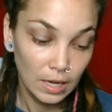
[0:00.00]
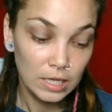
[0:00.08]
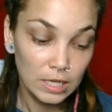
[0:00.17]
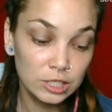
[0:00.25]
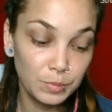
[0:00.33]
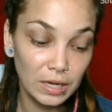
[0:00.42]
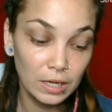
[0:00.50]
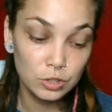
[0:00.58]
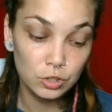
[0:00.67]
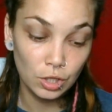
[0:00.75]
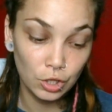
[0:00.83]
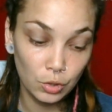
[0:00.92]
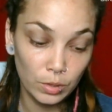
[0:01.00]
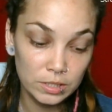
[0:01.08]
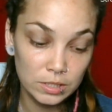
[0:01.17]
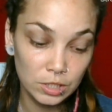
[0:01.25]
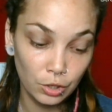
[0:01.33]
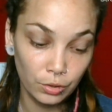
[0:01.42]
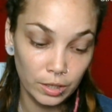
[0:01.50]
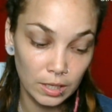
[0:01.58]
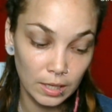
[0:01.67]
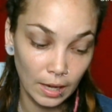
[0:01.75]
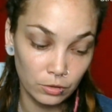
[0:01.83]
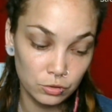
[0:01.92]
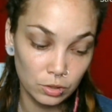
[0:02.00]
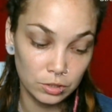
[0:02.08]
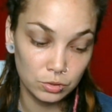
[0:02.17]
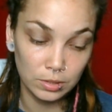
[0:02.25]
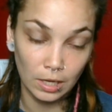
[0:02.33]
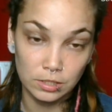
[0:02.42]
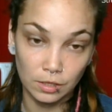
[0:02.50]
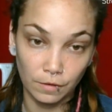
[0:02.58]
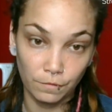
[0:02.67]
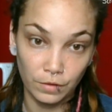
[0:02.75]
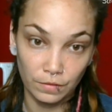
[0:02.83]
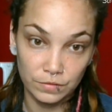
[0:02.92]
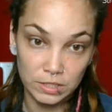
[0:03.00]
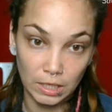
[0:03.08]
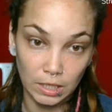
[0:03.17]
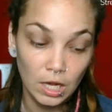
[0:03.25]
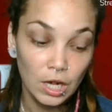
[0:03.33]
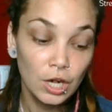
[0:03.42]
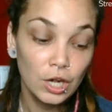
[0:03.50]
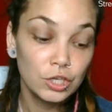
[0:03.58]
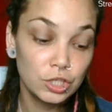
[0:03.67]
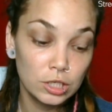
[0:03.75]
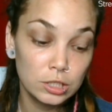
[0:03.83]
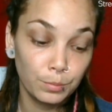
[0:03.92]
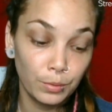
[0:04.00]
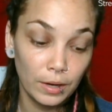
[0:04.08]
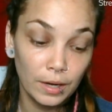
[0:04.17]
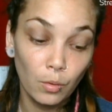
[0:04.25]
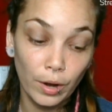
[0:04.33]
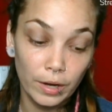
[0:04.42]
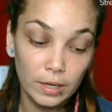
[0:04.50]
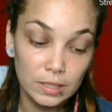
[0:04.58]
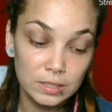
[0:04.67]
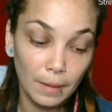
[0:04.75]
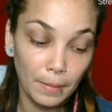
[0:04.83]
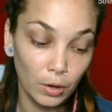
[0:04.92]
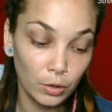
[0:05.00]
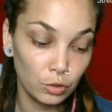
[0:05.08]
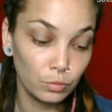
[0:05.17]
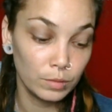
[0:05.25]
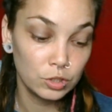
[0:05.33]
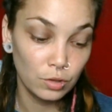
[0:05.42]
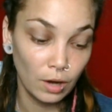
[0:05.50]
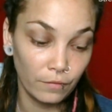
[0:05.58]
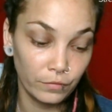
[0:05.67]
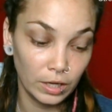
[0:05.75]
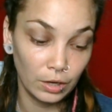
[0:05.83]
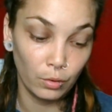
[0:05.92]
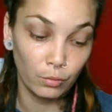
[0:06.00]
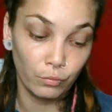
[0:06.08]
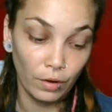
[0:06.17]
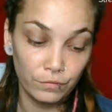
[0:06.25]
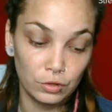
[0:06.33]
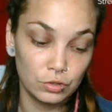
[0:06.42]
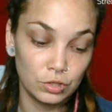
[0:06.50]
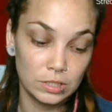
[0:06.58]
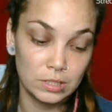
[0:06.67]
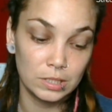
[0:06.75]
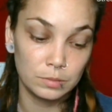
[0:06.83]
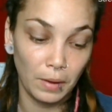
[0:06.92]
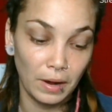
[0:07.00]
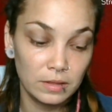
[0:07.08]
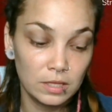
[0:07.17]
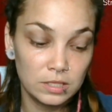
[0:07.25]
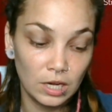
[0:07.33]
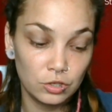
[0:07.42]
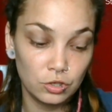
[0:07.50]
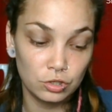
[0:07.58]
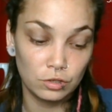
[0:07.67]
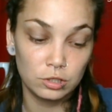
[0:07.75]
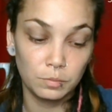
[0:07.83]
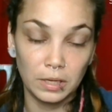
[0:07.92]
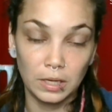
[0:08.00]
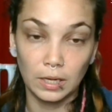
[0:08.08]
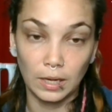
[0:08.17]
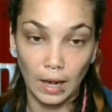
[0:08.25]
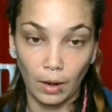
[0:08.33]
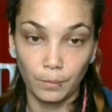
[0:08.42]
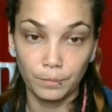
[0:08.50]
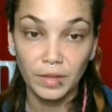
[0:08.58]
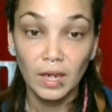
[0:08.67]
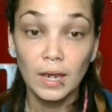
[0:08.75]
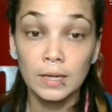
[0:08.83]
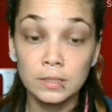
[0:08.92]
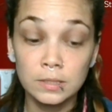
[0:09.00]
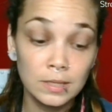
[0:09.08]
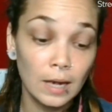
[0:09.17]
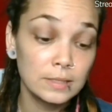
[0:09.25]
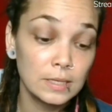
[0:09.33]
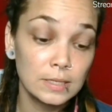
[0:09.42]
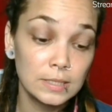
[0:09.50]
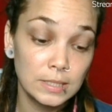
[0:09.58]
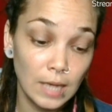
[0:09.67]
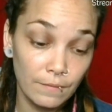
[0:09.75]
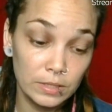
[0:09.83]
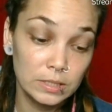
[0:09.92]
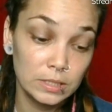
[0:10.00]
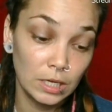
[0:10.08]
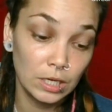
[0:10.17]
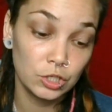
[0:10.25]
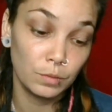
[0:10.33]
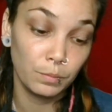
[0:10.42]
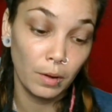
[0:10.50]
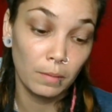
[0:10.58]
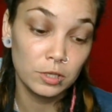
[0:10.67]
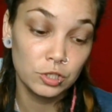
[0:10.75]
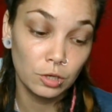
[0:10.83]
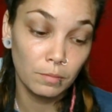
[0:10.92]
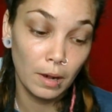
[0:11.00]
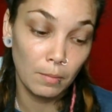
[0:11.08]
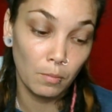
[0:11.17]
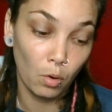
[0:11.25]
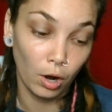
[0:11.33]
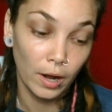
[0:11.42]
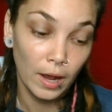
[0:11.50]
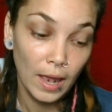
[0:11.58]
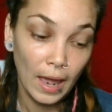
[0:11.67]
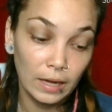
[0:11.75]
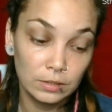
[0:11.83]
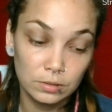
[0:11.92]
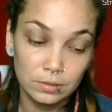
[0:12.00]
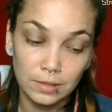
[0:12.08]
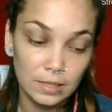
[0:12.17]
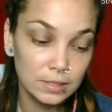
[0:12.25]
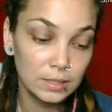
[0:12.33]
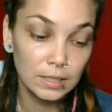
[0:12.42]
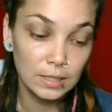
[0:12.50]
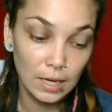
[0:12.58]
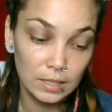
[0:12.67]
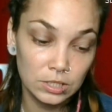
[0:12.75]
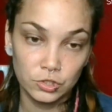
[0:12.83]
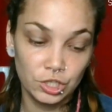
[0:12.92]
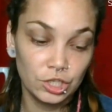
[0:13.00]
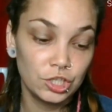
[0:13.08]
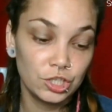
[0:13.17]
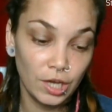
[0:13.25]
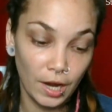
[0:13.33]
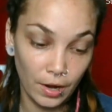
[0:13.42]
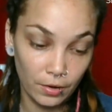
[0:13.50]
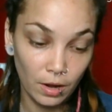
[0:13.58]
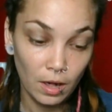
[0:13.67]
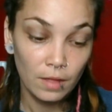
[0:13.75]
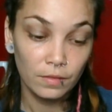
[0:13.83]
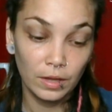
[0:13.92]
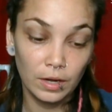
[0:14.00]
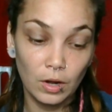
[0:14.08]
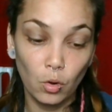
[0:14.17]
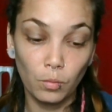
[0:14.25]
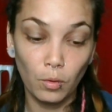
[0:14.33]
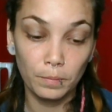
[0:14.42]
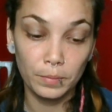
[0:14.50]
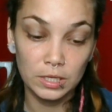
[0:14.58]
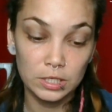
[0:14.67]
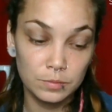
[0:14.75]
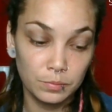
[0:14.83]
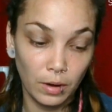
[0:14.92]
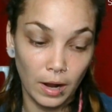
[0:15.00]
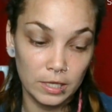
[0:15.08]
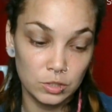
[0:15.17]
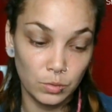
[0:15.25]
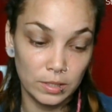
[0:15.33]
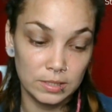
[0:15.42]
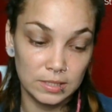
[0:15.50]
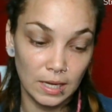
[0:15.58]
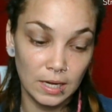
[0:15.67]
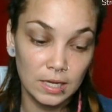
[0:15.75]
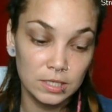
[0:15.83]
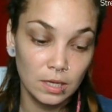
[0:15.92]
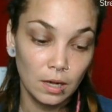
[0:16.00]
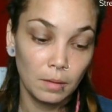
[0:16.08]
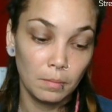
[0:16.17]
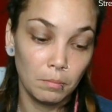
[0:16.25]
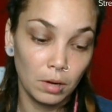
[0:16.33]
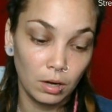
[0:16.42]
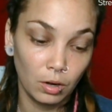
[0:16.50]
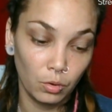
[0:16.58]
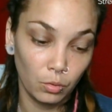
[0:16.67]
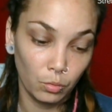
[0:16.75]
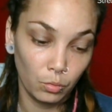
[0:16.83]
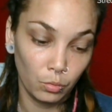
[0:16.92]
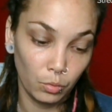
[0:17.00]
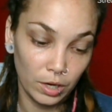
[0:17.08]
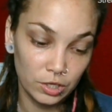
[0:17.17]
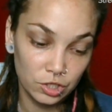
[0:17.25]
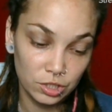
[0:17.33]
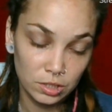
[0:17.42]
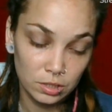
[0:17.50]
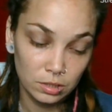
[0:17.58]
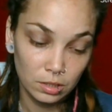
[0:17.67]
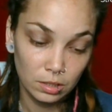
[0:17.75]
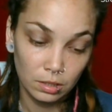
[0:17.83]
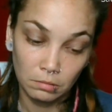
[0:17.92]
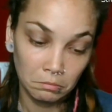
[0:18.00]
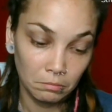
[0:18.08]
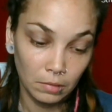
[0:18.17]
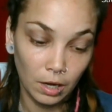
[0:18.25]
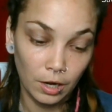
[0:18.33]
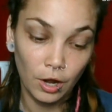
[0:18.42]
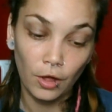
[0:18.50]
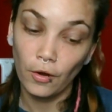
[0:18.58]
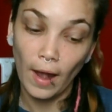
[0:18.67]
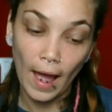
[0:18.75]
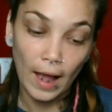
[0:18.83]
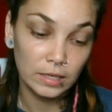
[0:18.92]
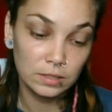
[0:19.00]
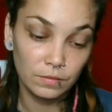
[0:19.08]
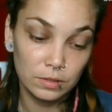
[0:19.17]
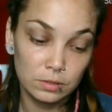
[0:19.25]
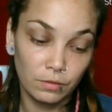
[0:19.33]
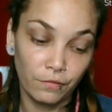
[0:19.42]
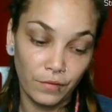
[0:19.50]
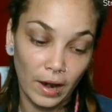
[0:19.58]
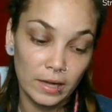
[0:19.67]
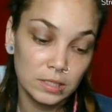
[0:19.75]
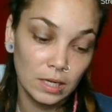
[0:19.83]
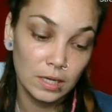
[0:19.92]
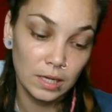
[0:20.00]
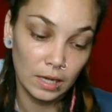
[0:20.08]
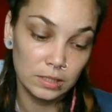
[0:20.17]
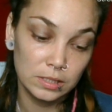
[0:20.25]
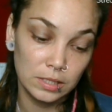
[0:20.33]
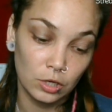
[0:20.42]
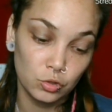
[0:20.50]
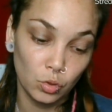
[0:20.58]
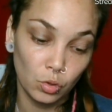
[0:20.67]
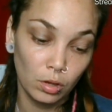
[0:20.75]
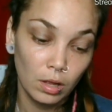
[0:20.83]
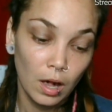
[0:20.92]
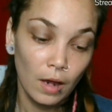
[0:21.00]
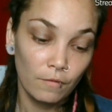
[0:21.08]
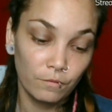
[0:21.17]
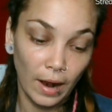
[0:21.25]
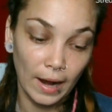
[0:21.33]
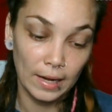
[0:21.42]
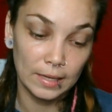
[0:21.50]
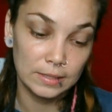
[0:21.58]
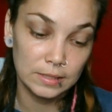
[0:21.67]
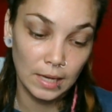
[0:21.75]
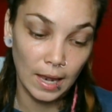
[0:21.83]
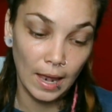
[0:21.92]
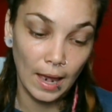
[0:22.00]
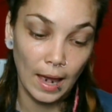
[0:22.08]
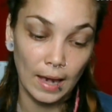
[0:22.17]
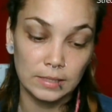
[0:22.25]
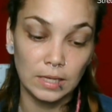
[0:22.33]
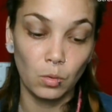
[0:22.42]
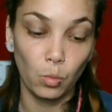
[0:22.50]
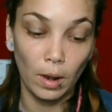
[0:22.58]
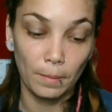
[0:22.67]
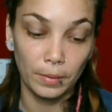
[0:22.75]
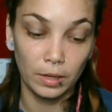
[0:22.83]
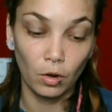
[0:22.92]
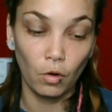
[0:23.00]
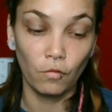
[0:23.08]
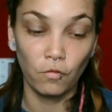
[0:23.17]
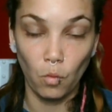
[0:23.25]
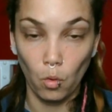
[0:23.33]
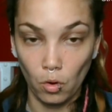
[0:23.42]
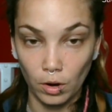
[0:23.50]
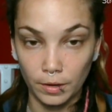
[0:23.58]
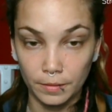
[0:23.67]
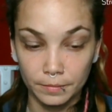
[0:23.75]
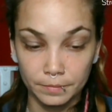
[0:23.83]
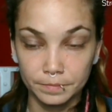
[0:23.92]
Speaking to the UN Security Council in 2015, she spread awareness about human trafficking and refugees despite the dangers of speaking out. In 2017, she published a memoir, and in 2018, she shared the Nobel Peace Prize with Denis Mukwege, another activist who fights against sexual violence as a weapon of war.